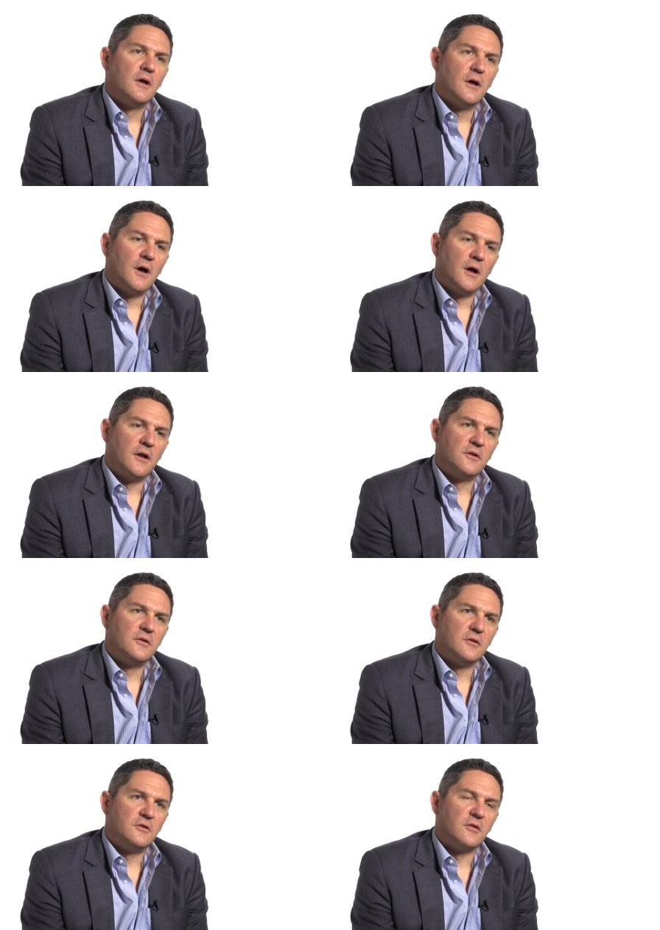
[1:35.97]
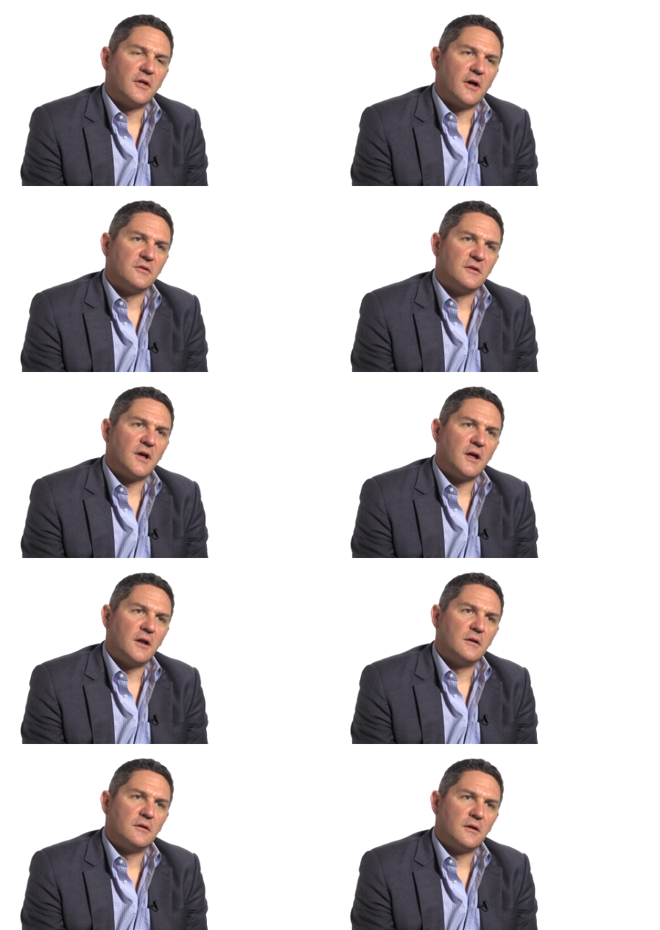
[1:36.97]
uh, to the
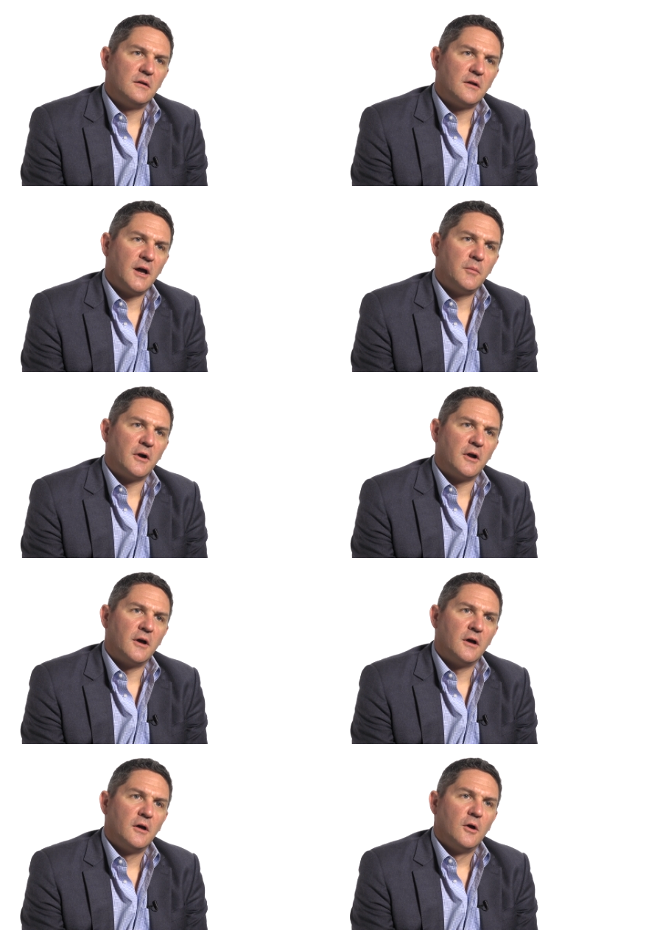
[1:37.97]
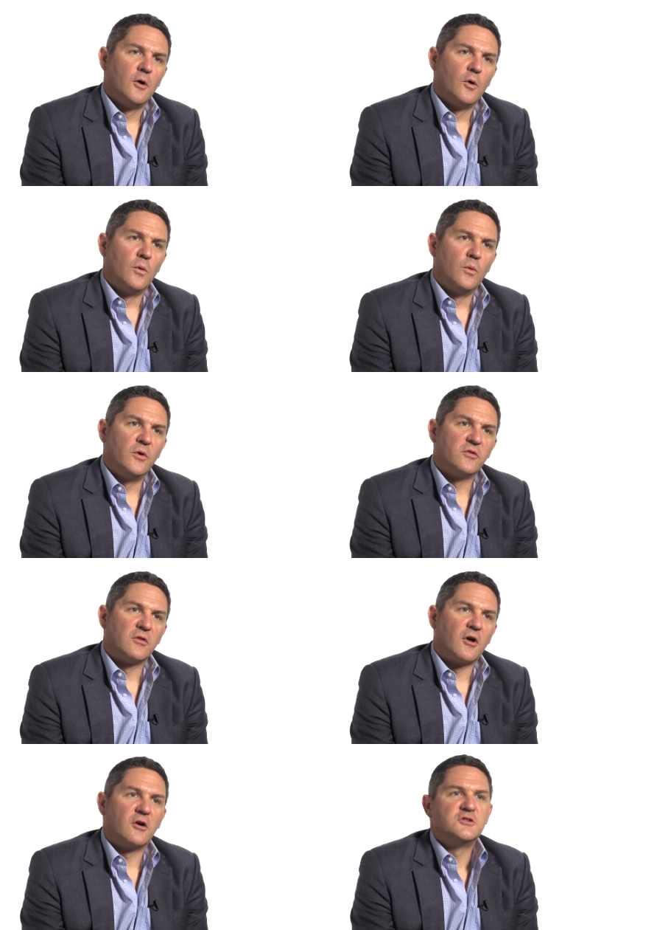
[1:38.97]
2010 time area, was
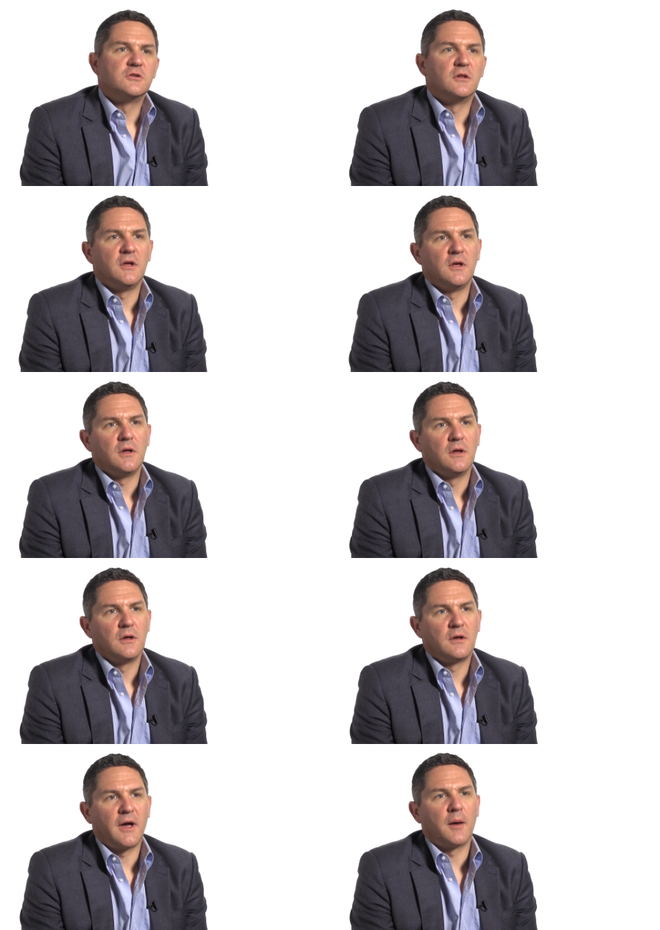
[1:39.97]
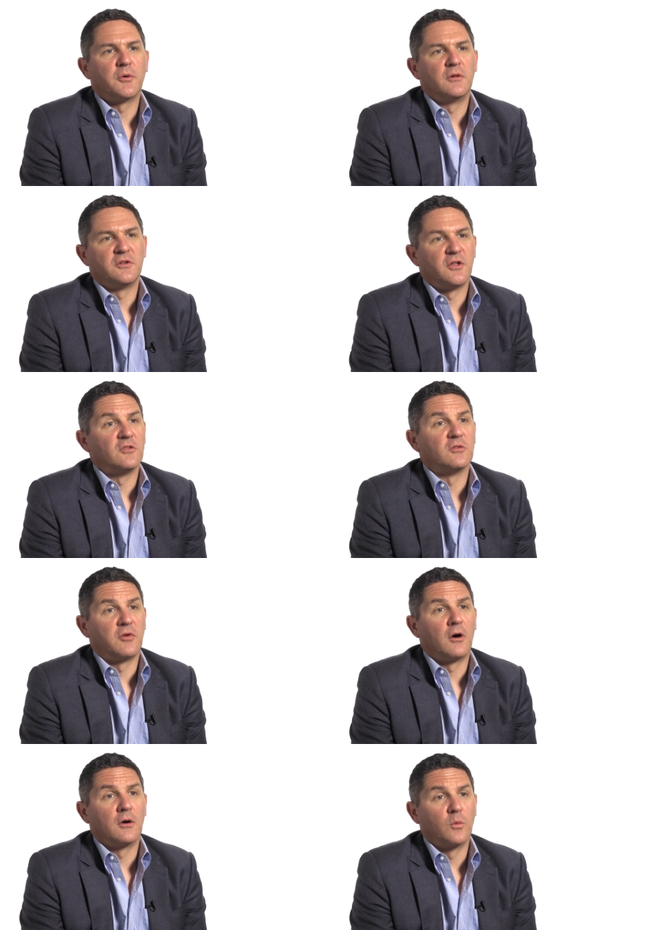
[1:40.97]
largely capital intensive
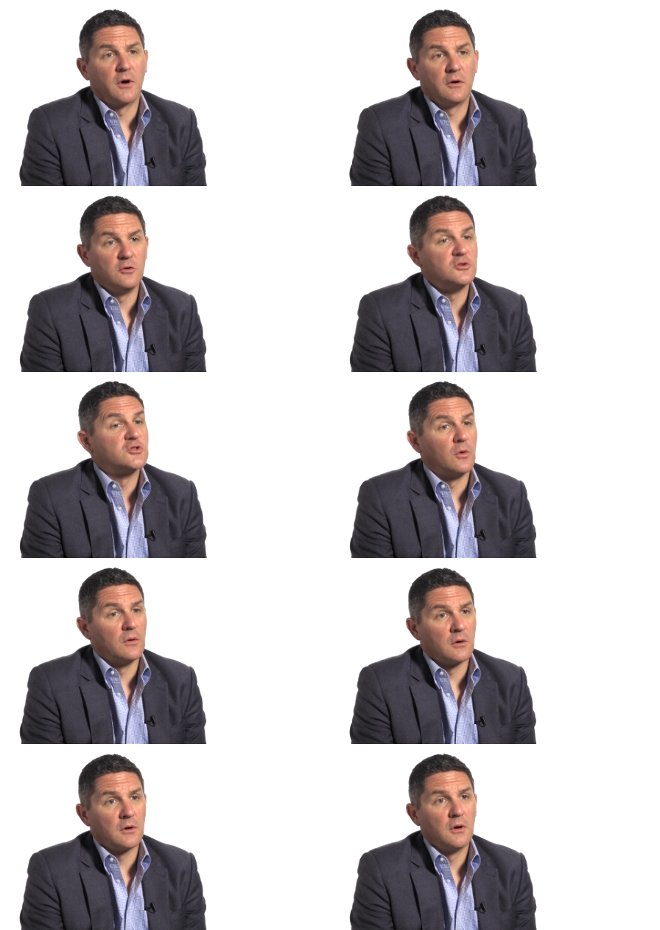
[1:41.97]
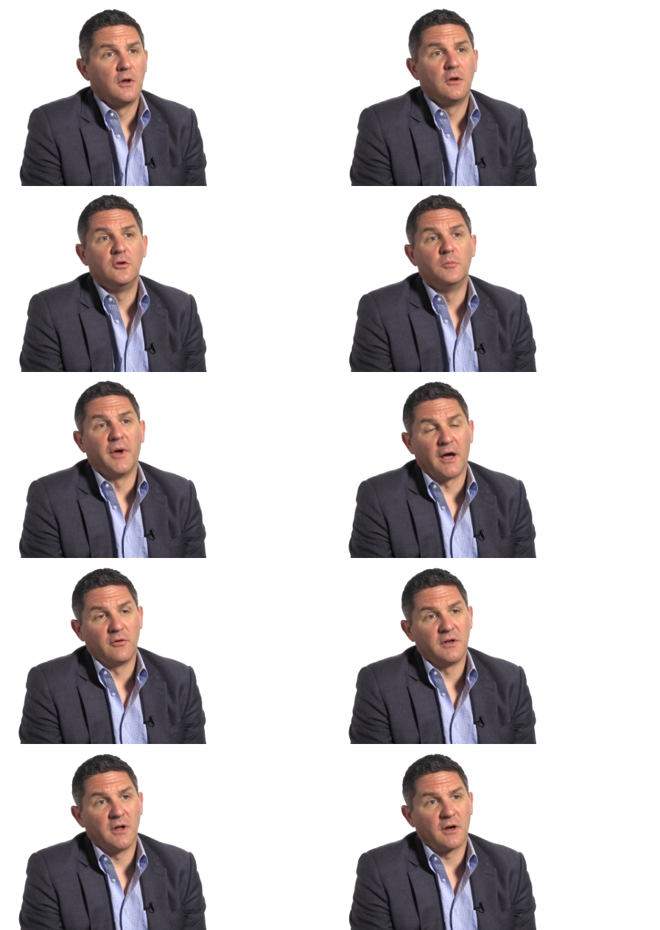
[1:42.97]
hardware, new solar, new
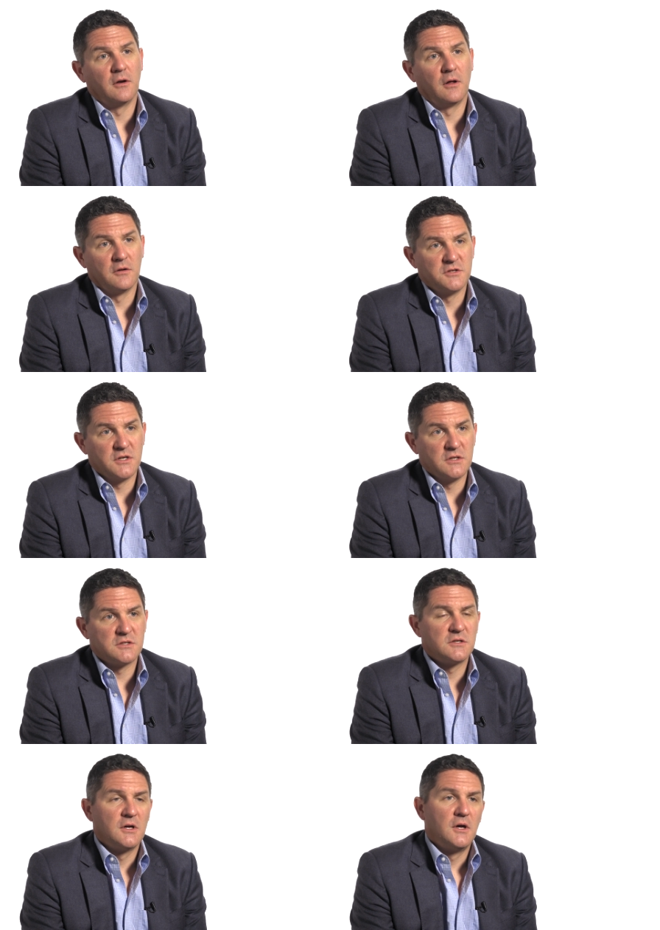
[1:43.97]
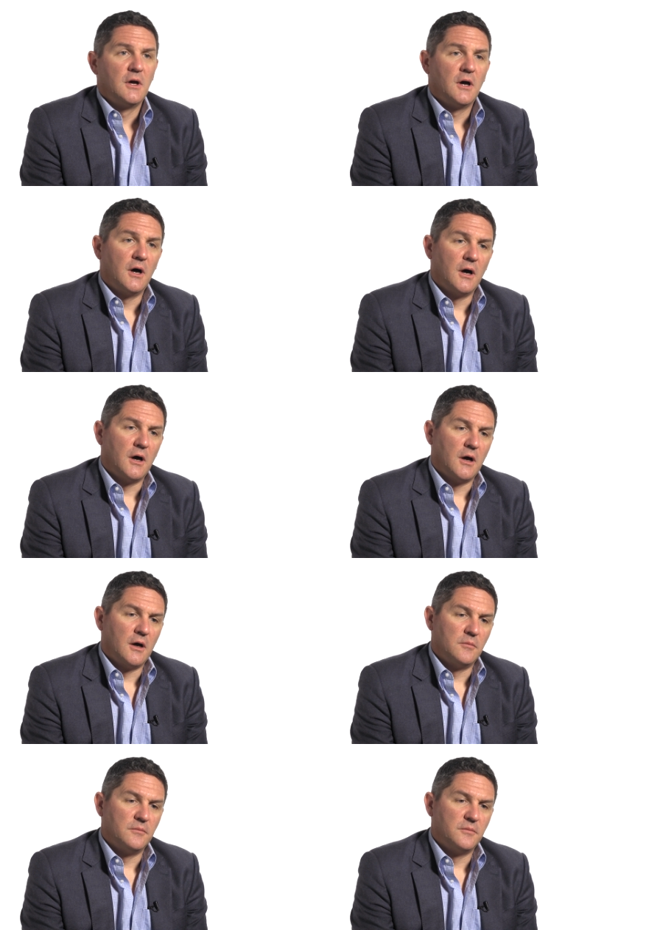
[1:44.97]
battery technologies,
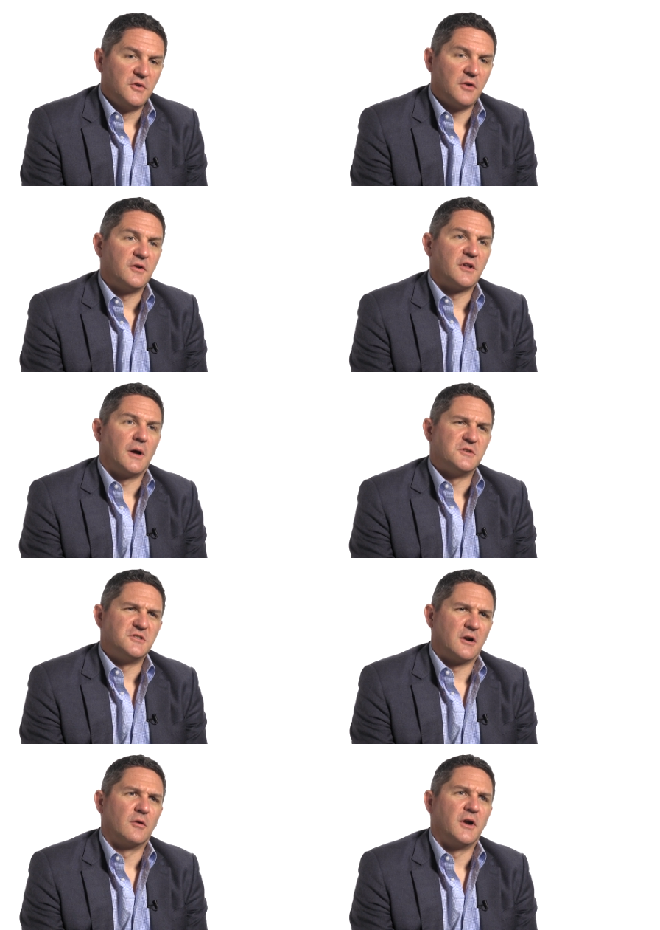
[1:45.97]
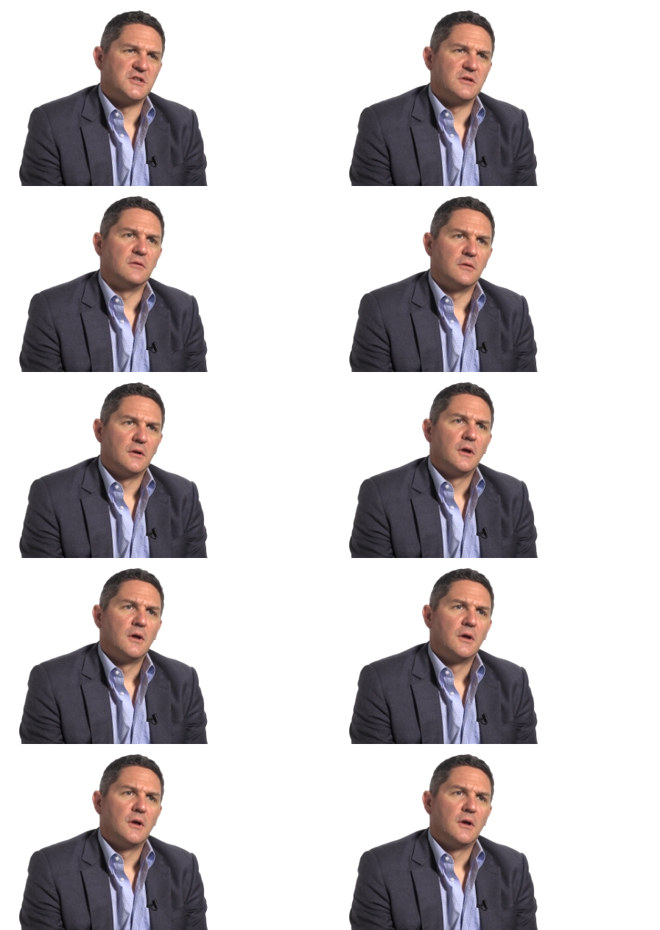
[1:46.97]
um, different types of generation.